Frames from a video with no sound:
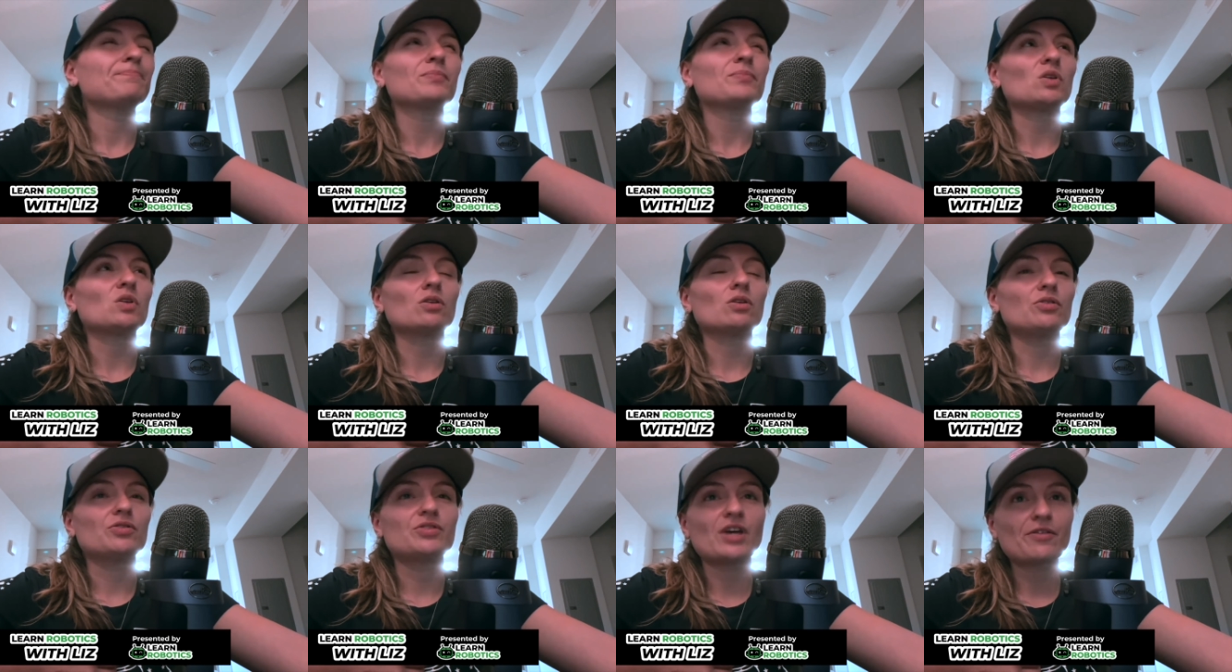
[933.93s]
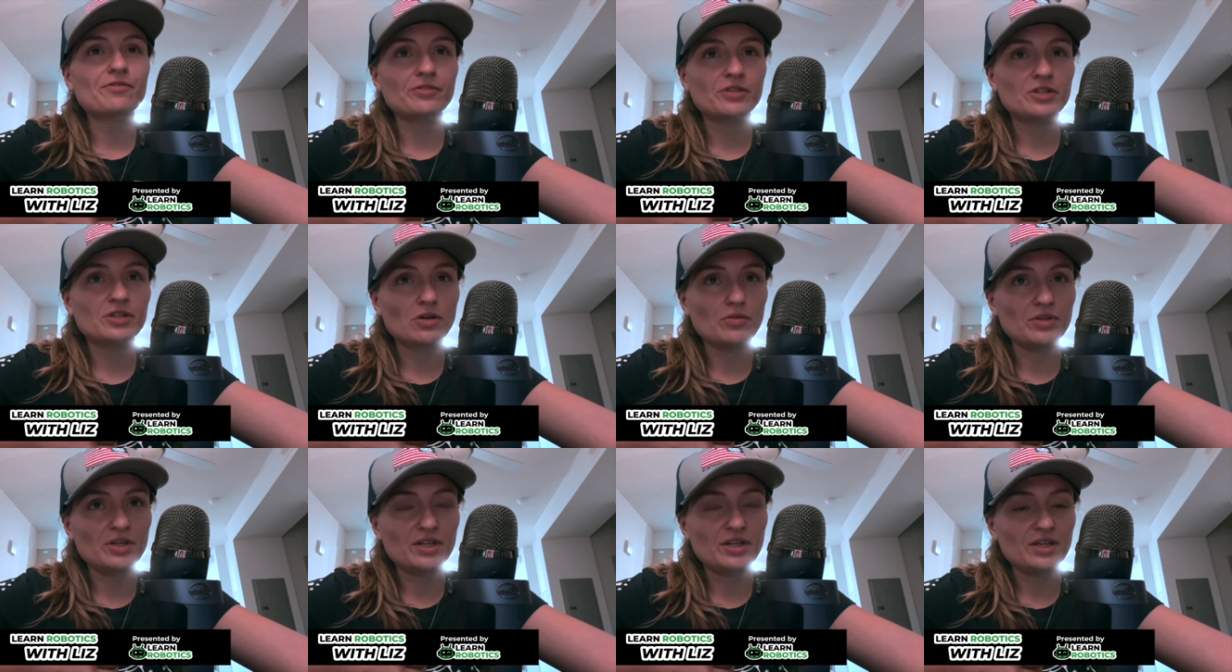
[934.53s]
you definitely
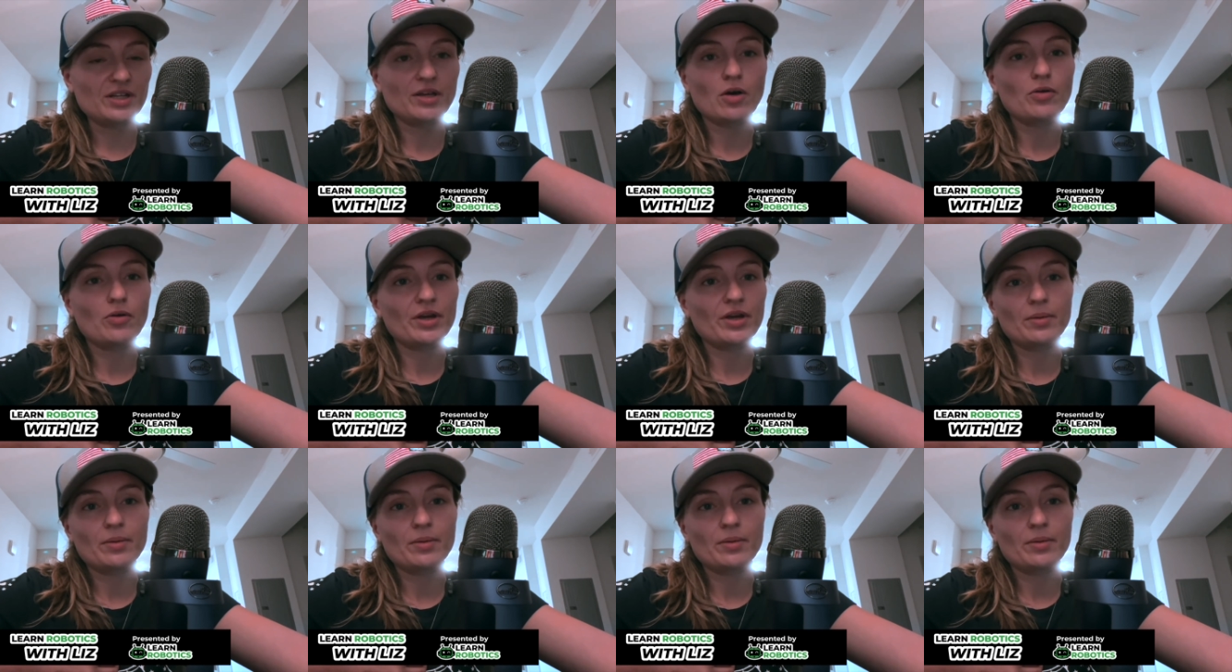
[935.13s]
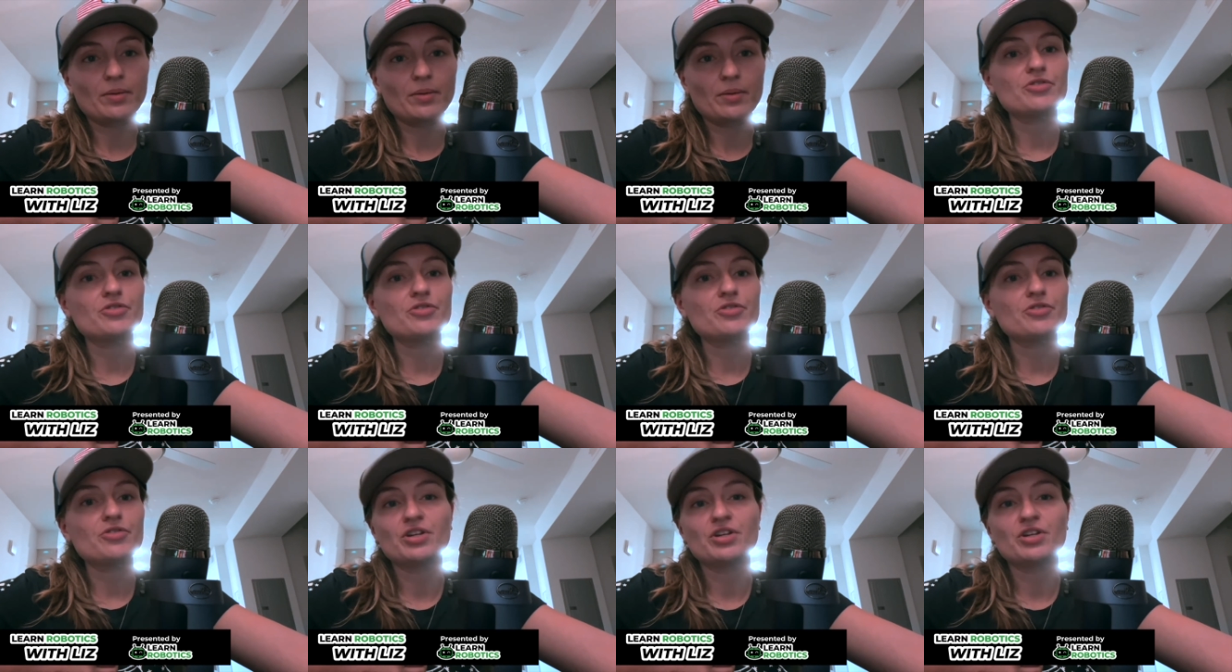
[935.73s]
don't need to go get a
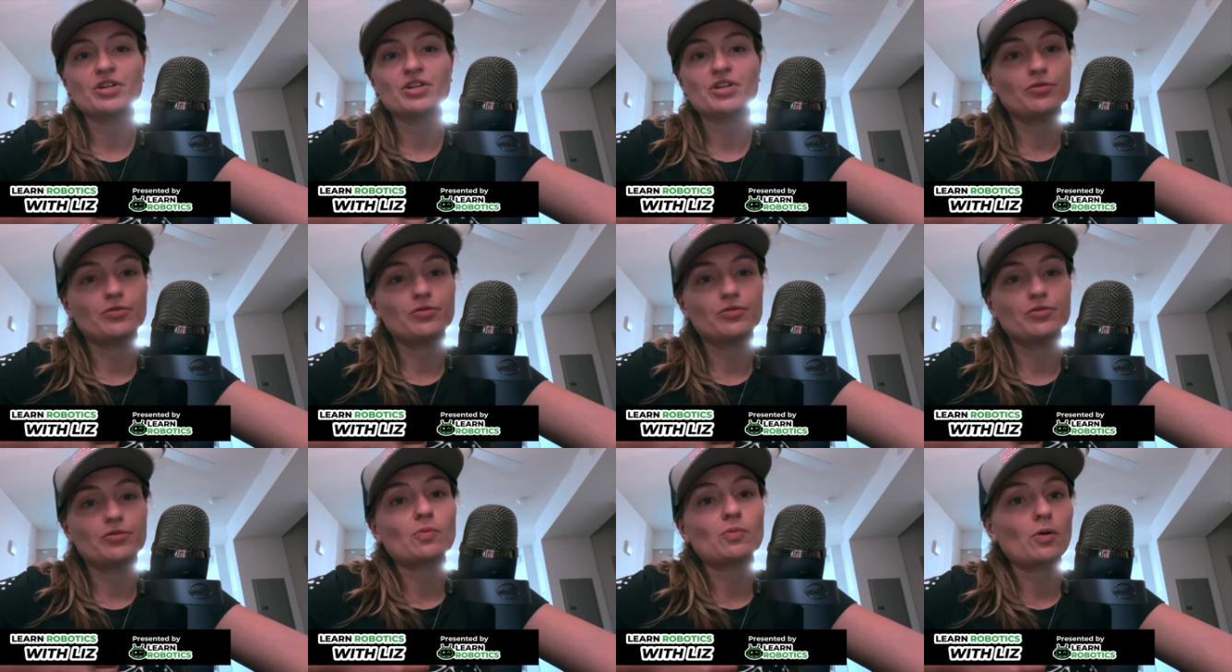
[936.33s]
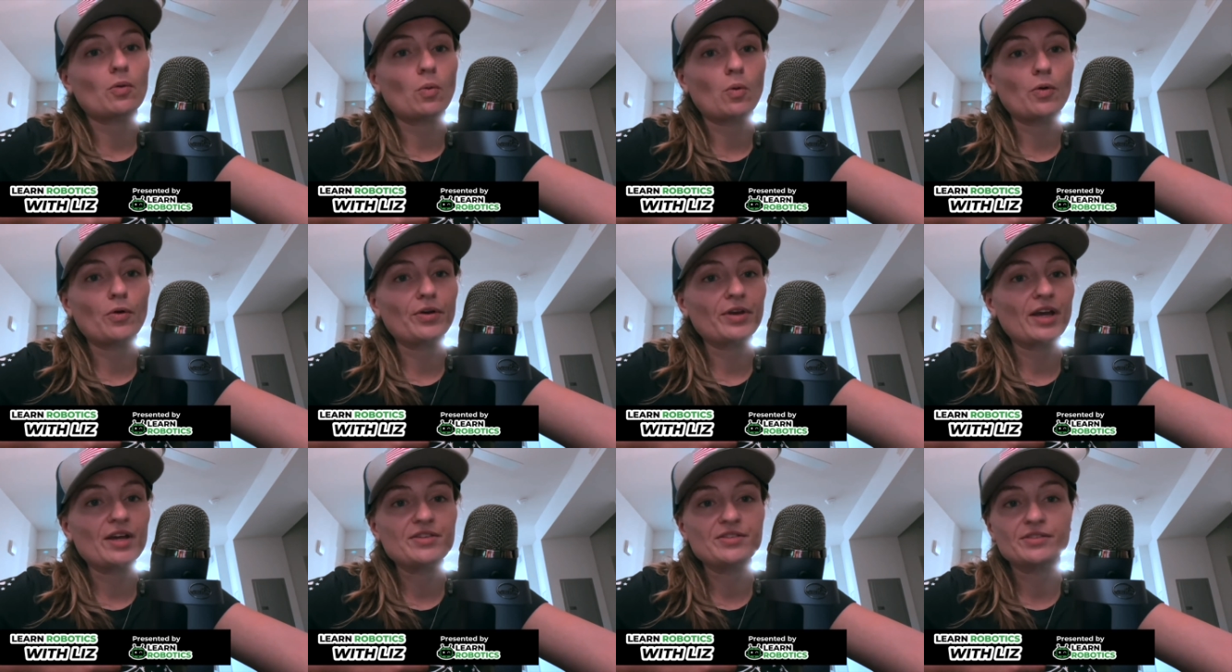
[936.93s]
phd if you just want to
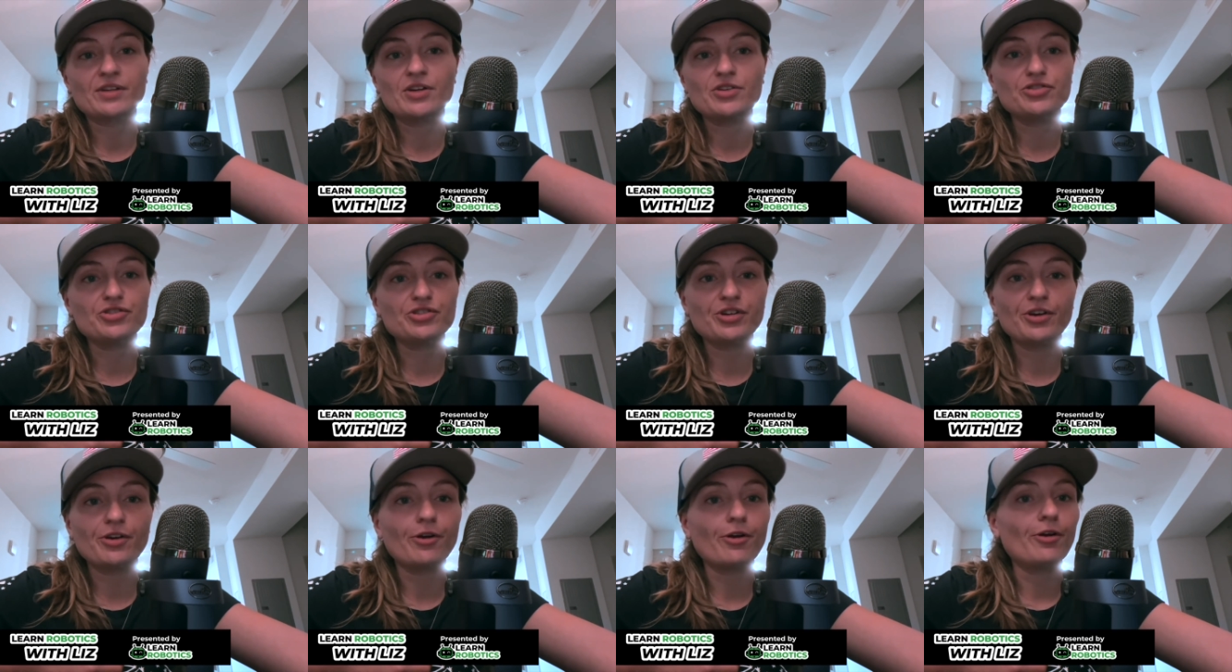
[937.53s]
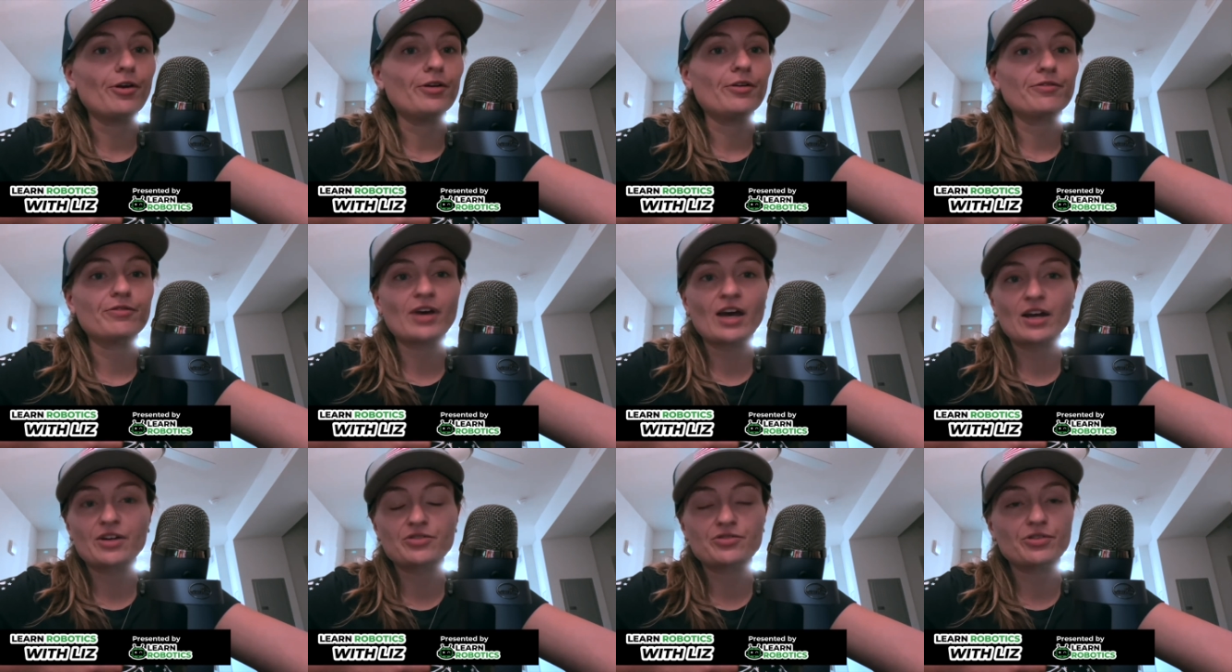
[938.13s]
work as an engineer in a
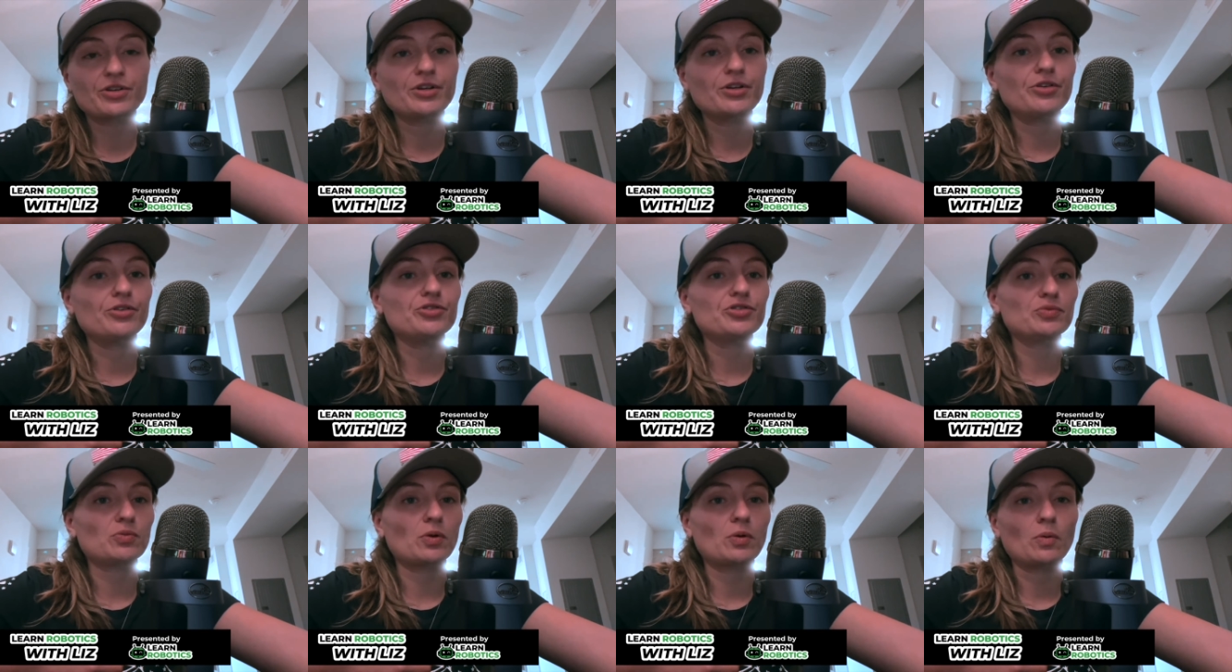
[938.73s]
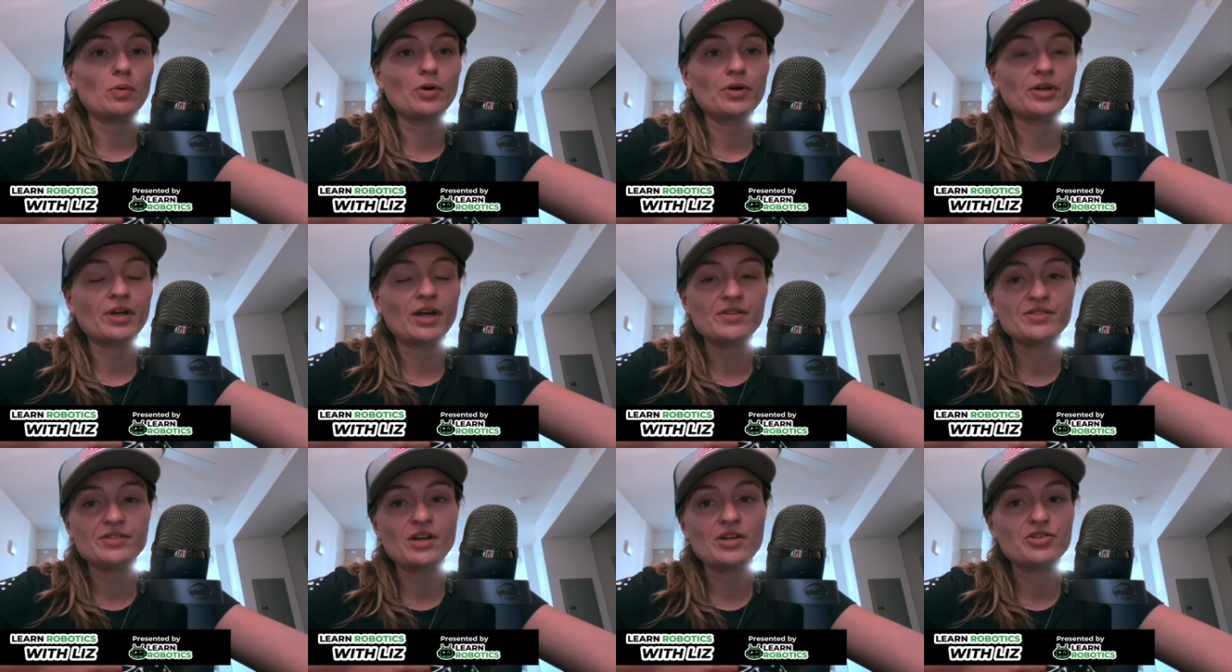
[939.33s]
factory or you just want to work
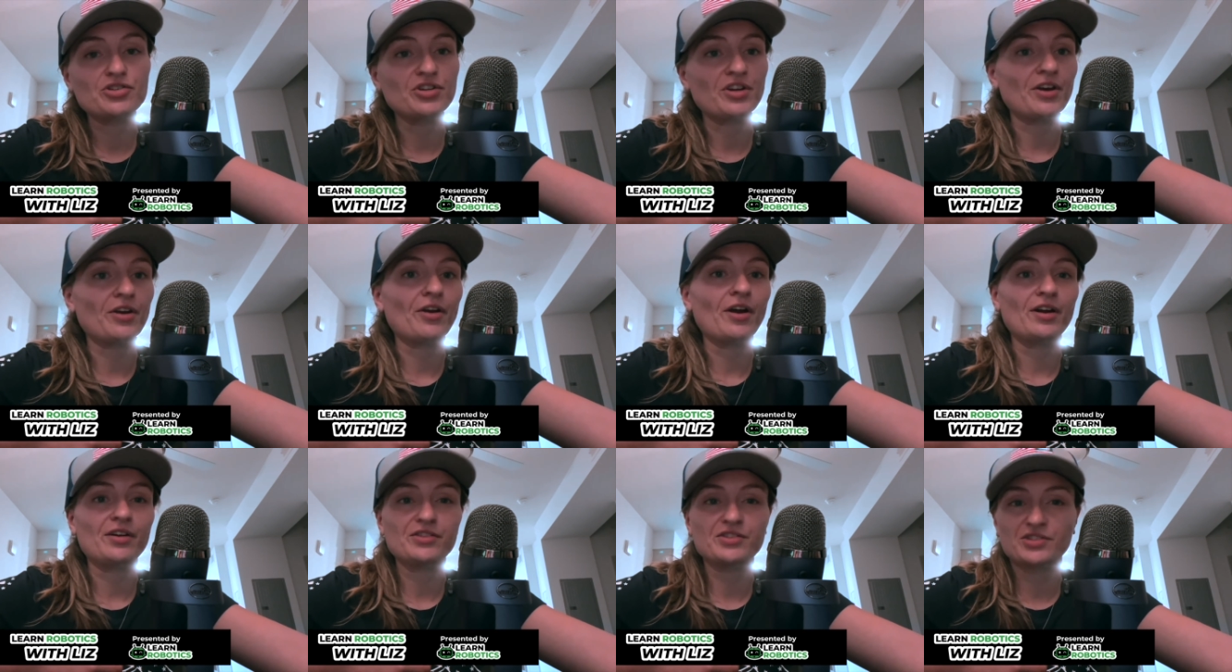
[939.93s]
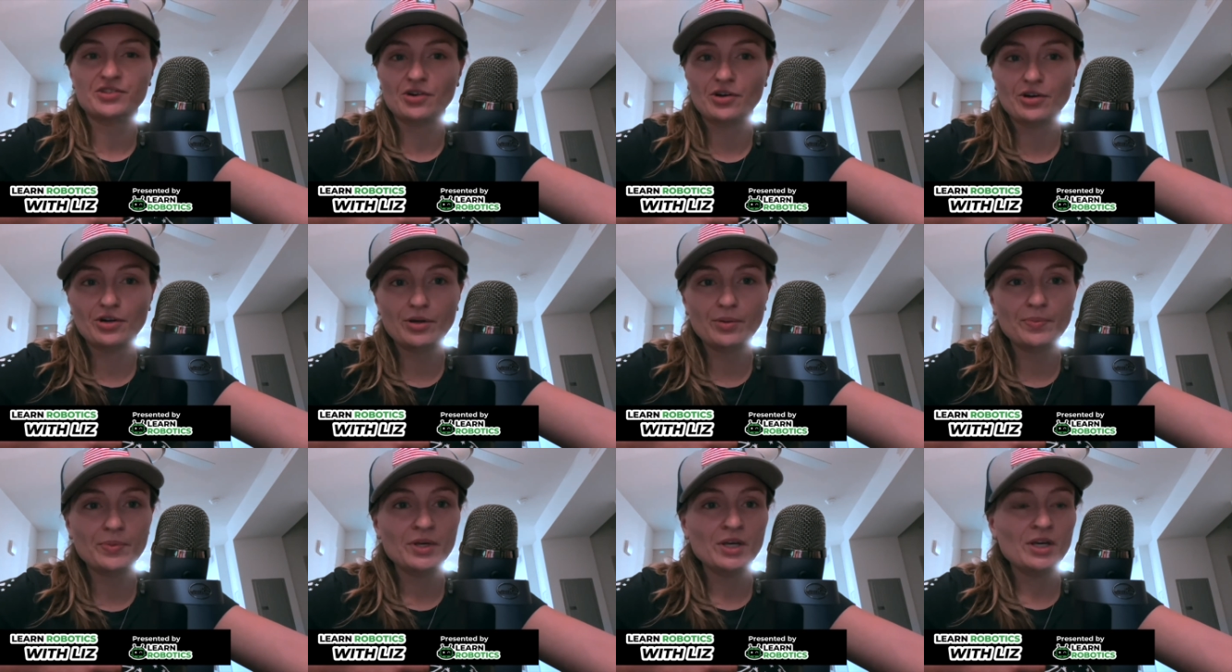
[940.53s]
as an engineer at a startup